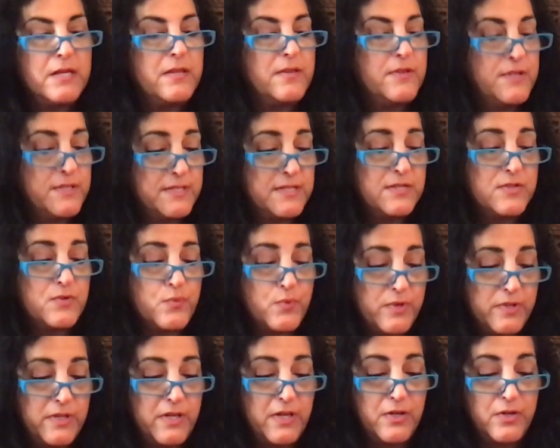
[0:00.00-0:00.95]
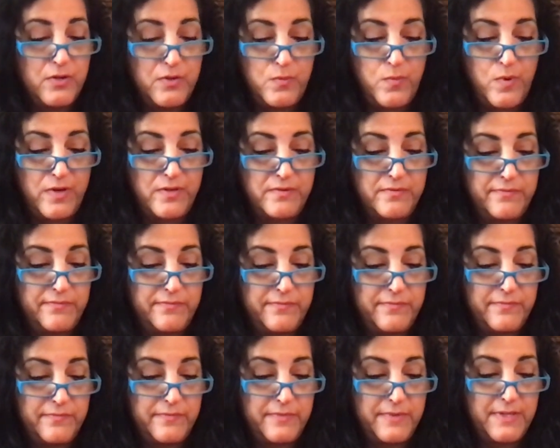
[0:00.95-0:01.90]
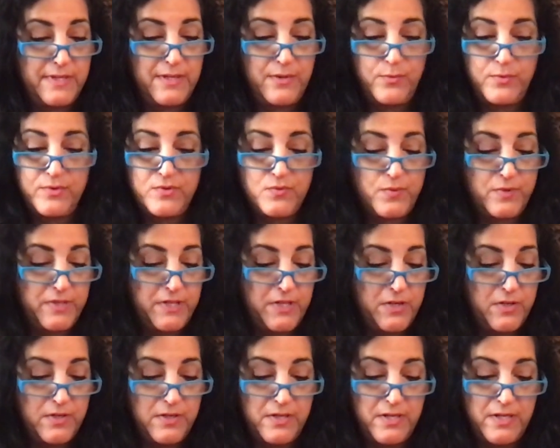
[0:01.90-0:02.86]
This is really a good one. It was really good.